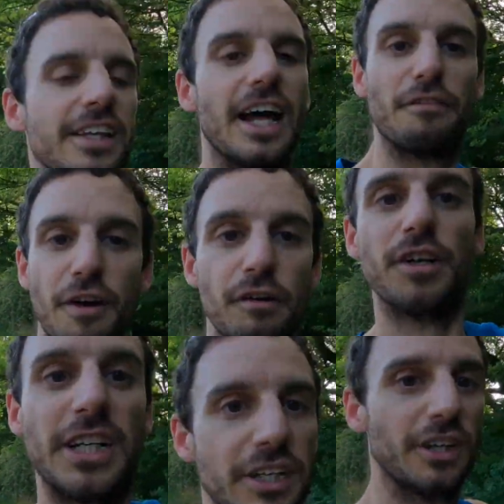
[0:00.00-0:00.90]
That felt
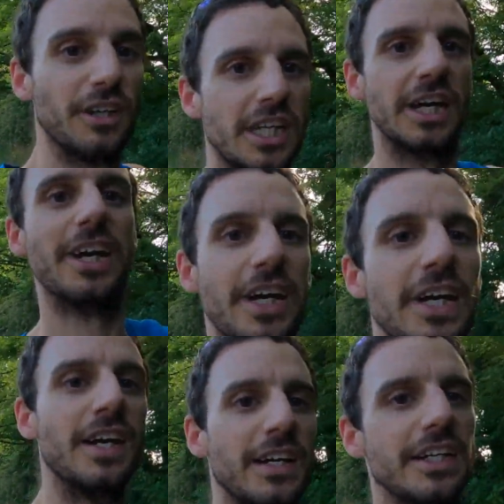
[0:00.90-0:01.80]
really good.
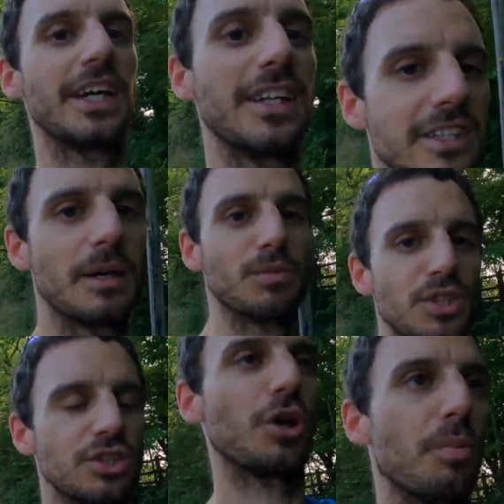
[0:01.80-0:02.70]
Again, the
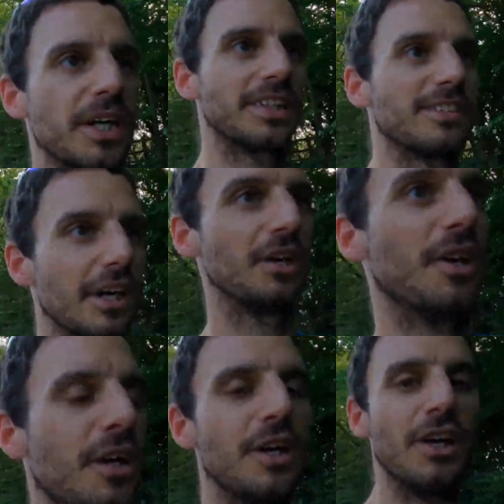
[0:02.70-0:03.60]
temperature dropping, so
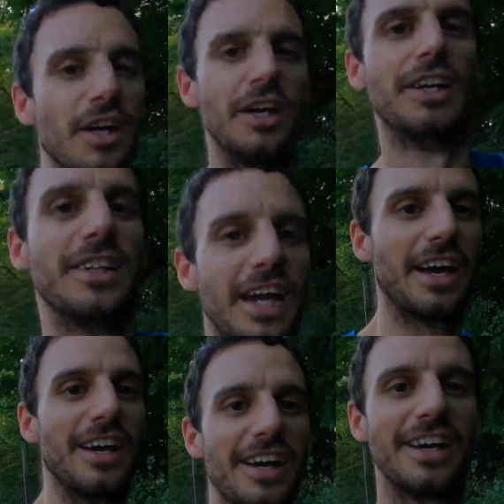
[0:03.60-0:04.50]

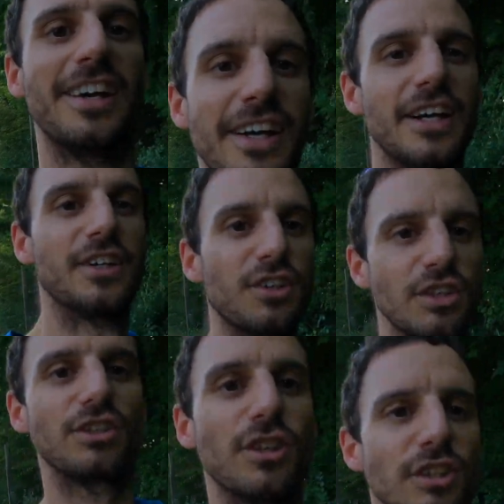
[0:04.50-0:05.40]
yeah,
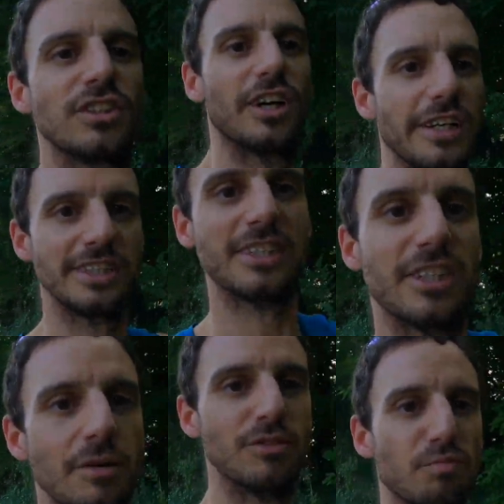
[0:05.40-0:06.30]
good signs in
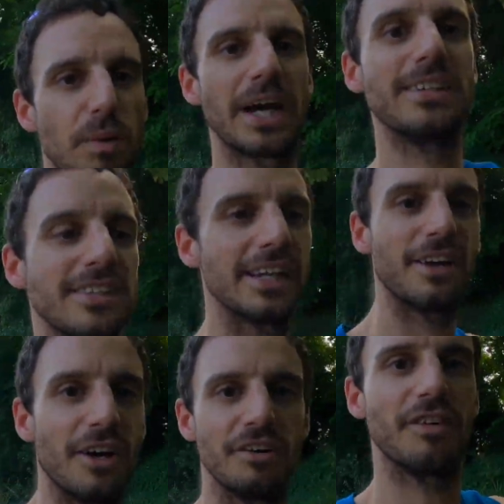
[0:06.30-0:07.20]
terms of pace
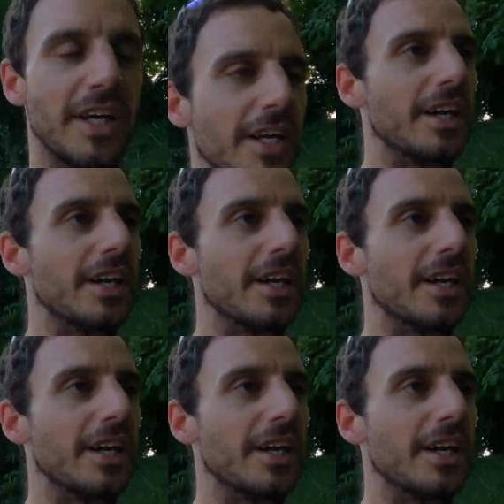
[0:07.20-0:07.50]
and heart rate.